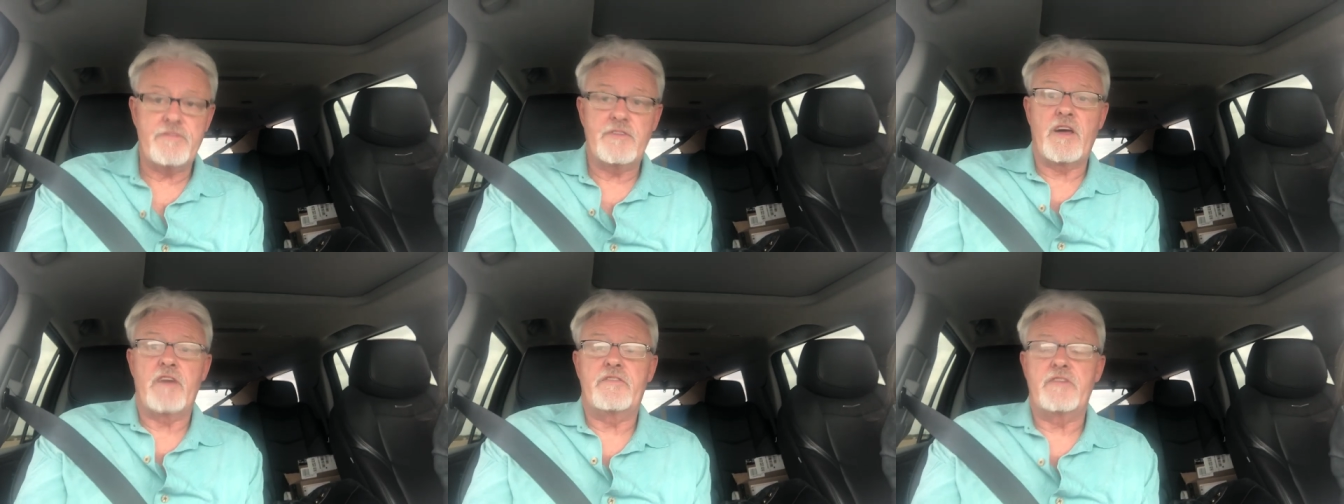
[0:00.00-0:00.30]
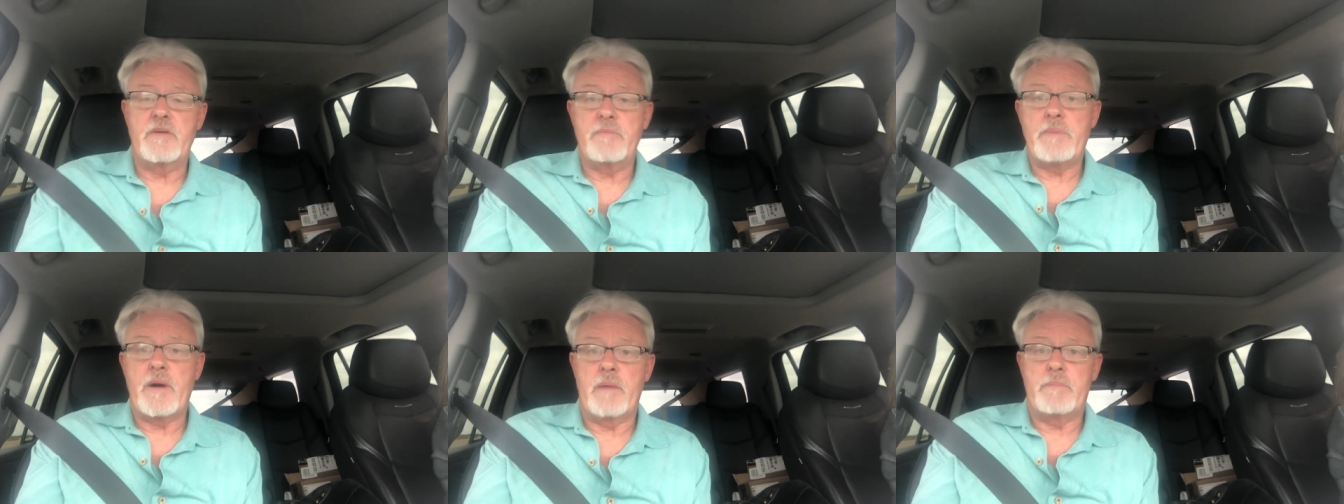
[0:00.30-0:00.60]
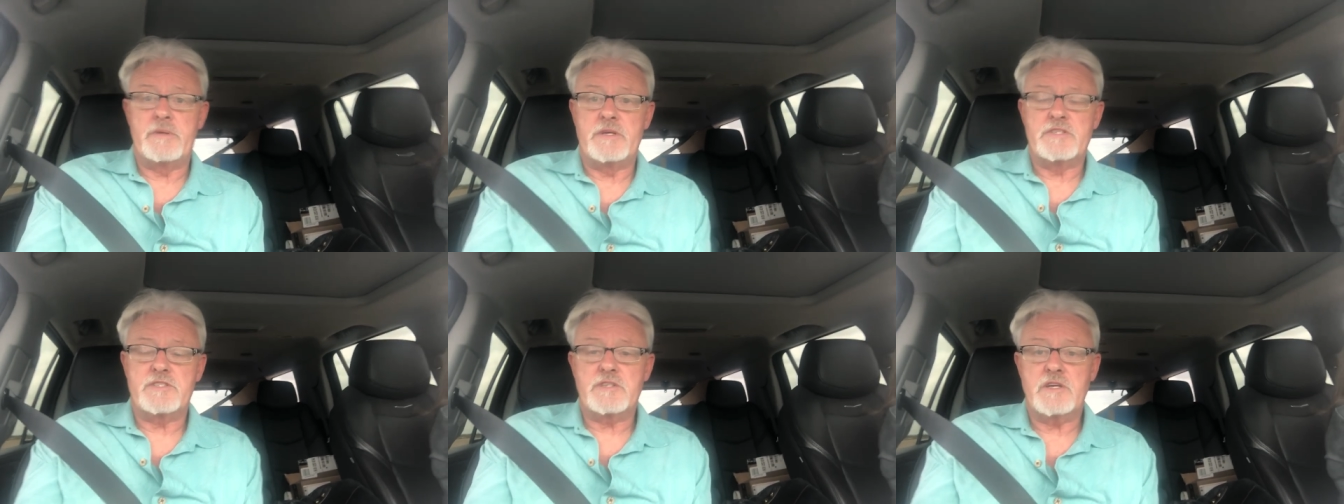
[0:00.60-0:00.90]
fluffy
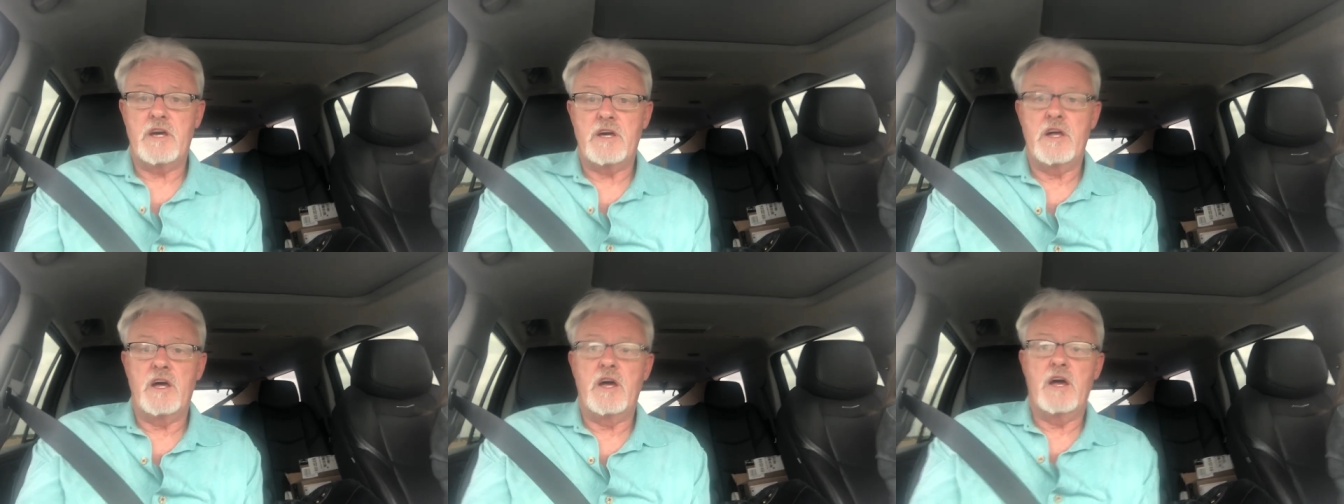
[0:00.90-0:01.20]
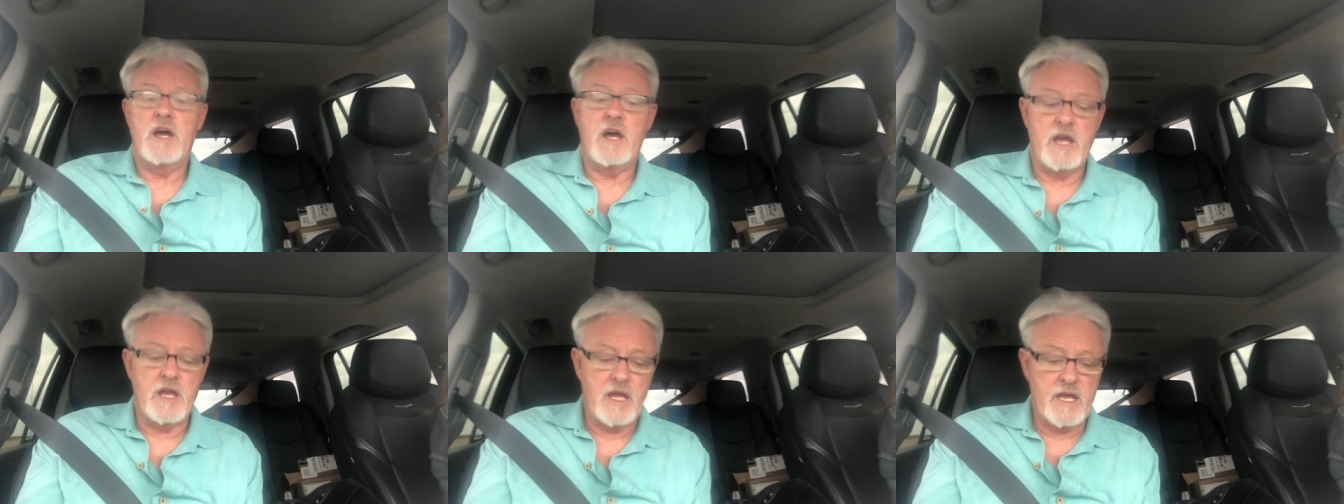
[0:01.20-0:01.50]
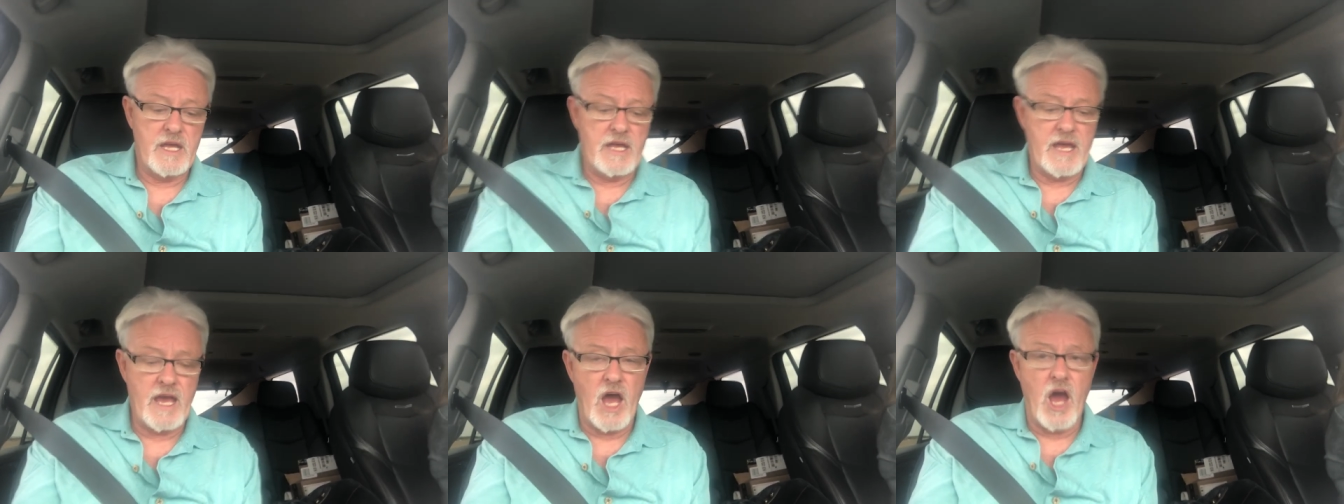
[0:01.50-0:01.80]
puppies?
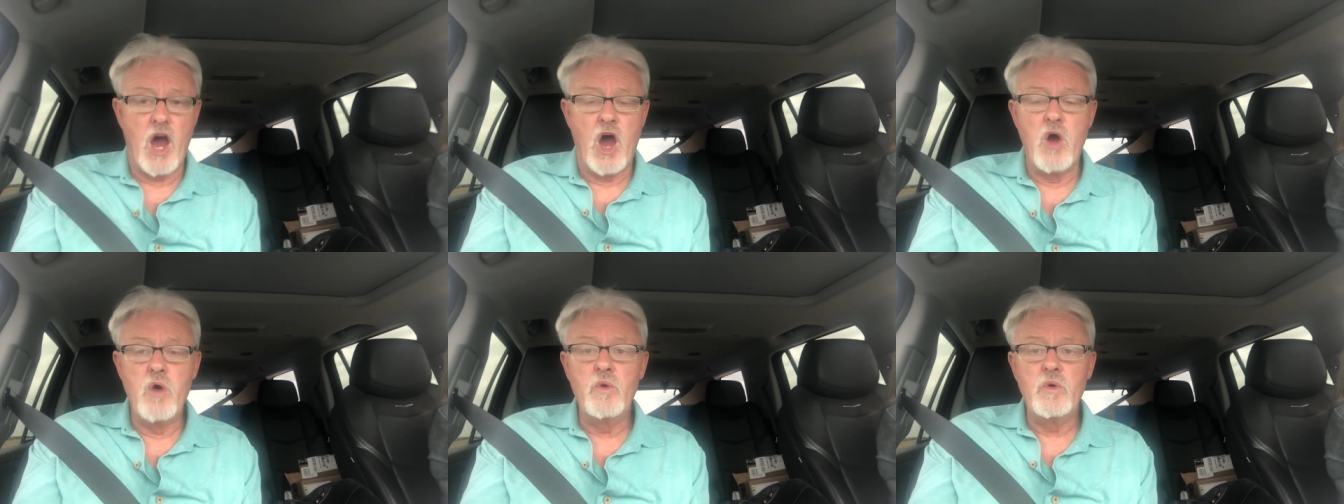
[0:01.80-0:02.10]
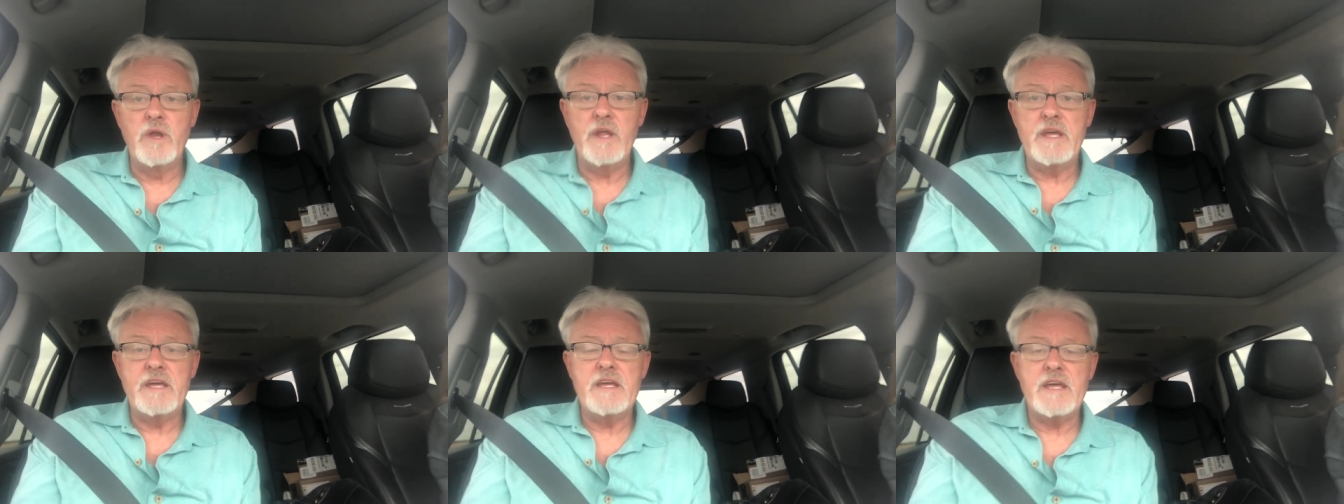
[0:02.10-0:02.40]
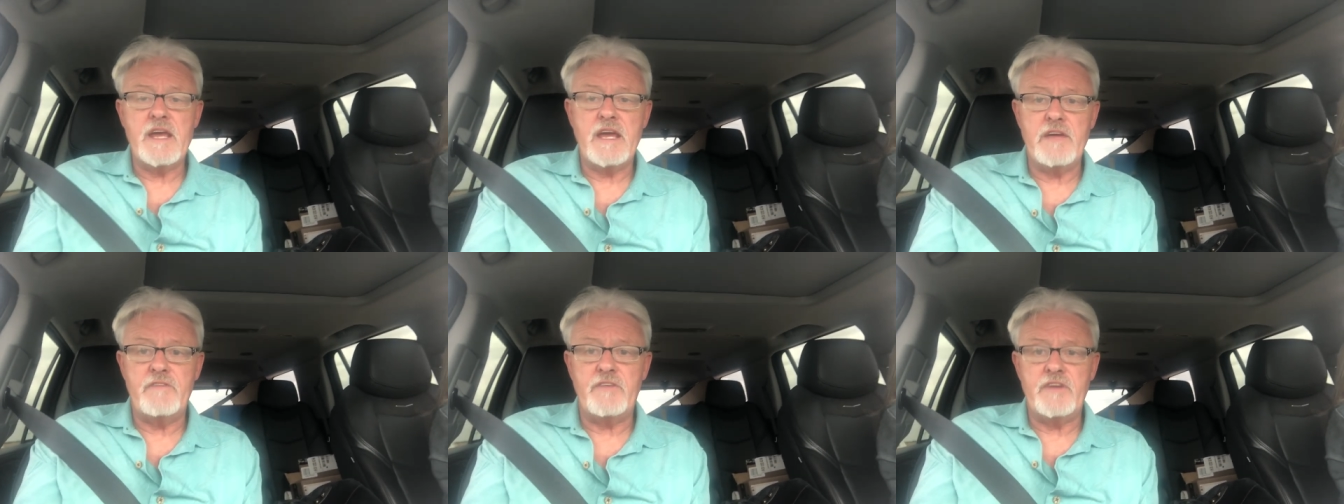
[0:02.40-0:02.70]
Only
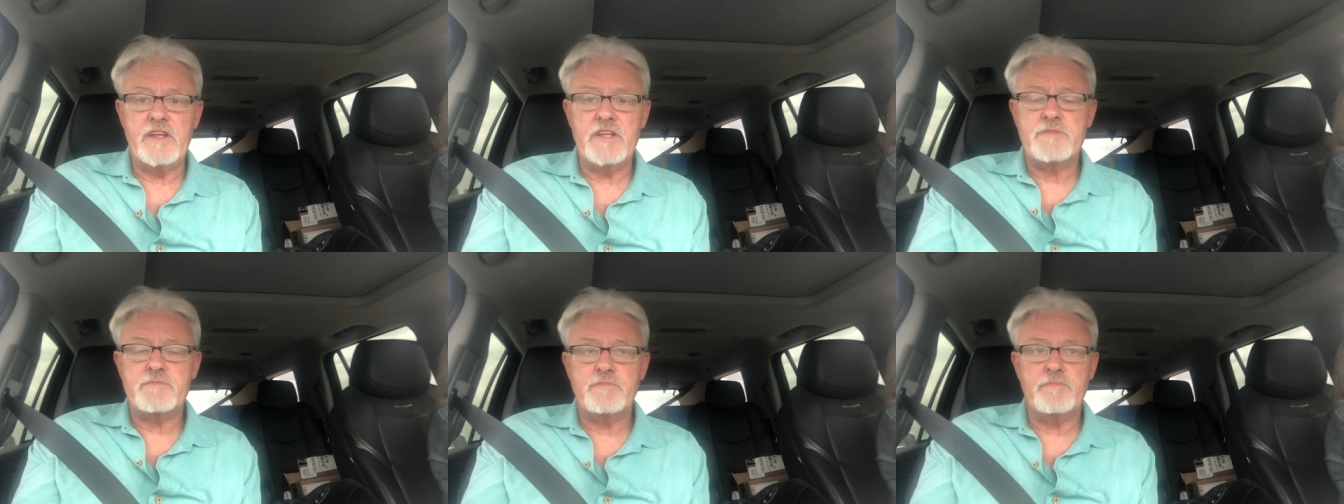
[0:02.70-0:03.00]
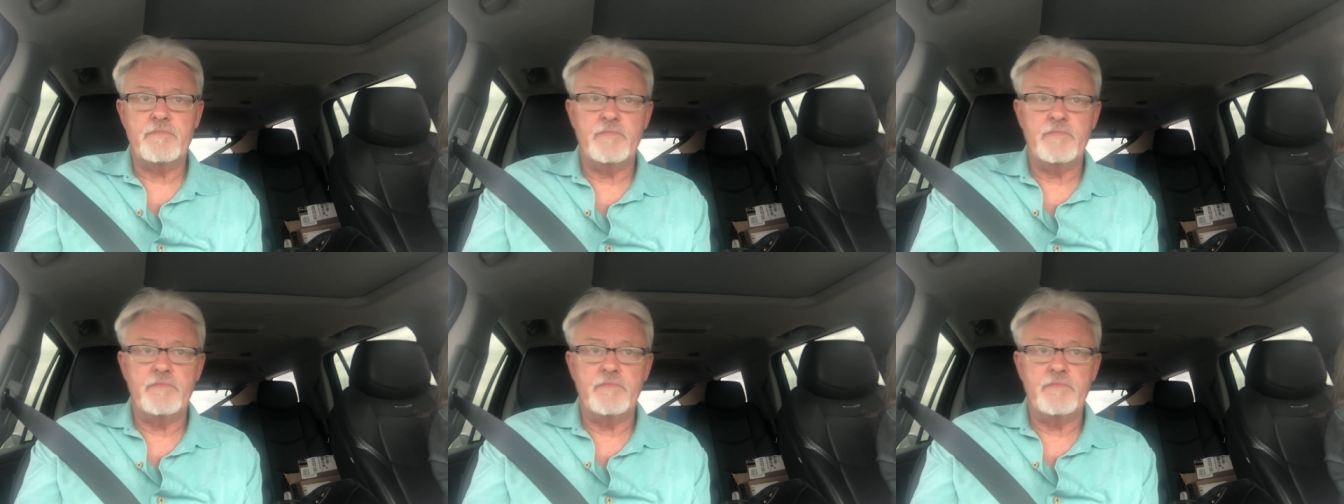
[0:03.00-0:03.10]
yeah, if it is...